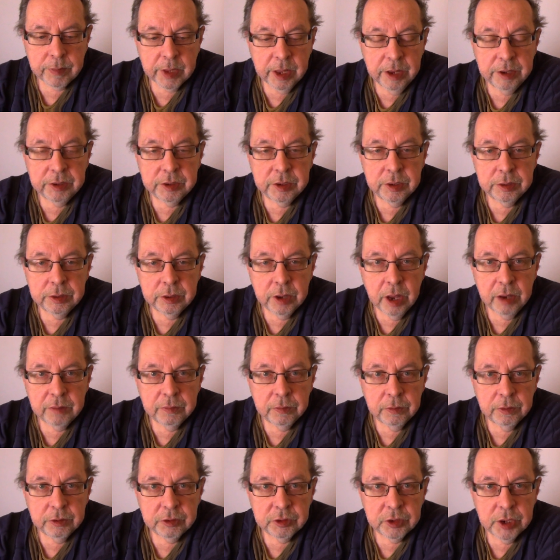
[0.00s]
it did not,
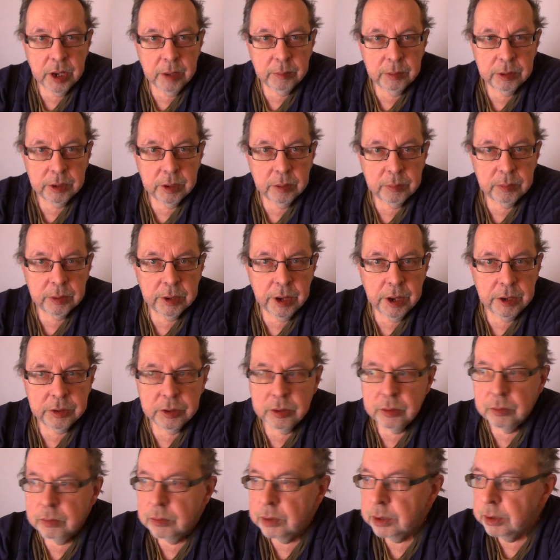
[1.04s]
for example, apply
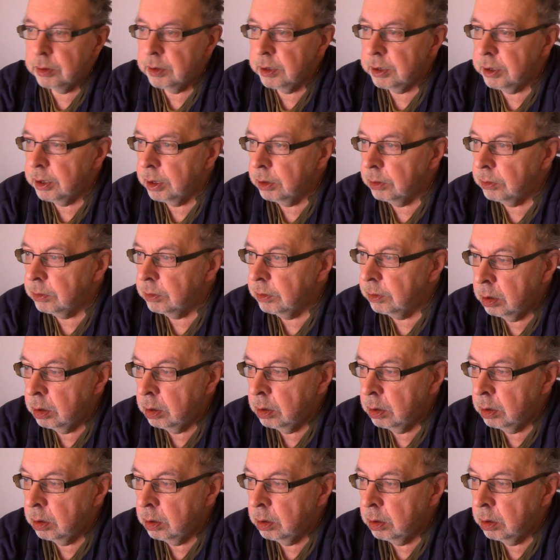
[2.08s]
to what do they know?